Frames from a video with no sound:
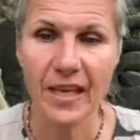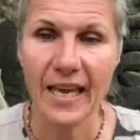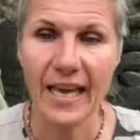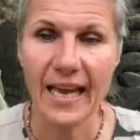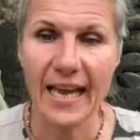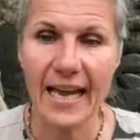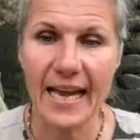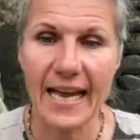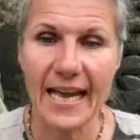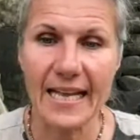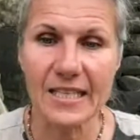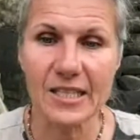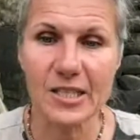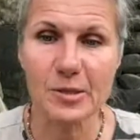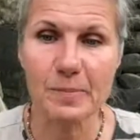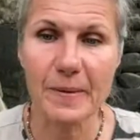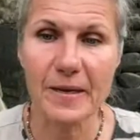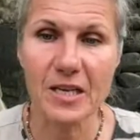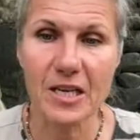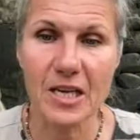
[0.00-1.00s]
and
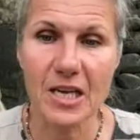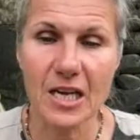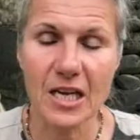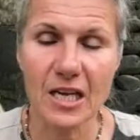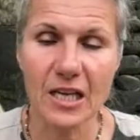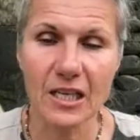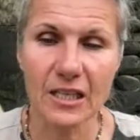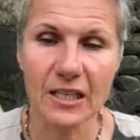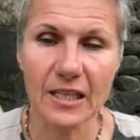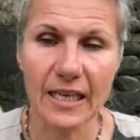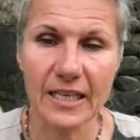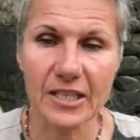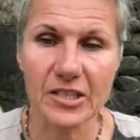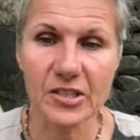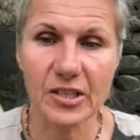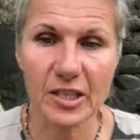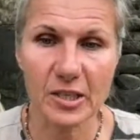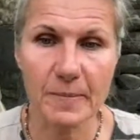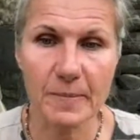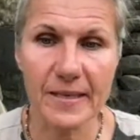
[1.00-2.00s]
spending like
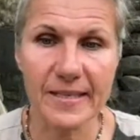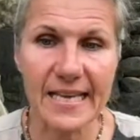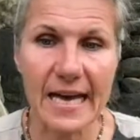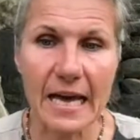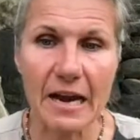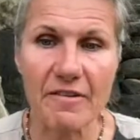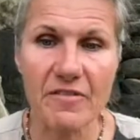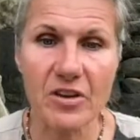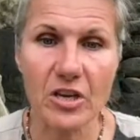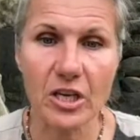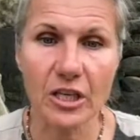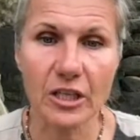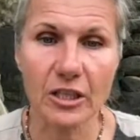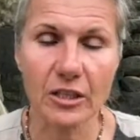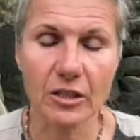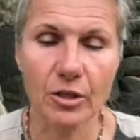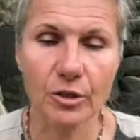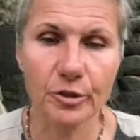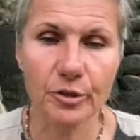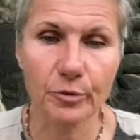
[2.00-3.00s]
6 months out of a year
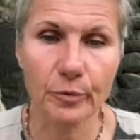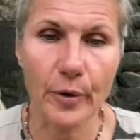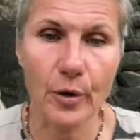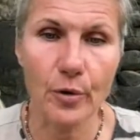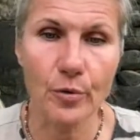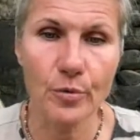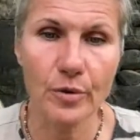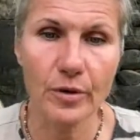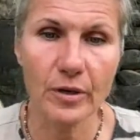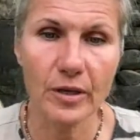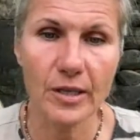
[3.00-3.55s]
on the road.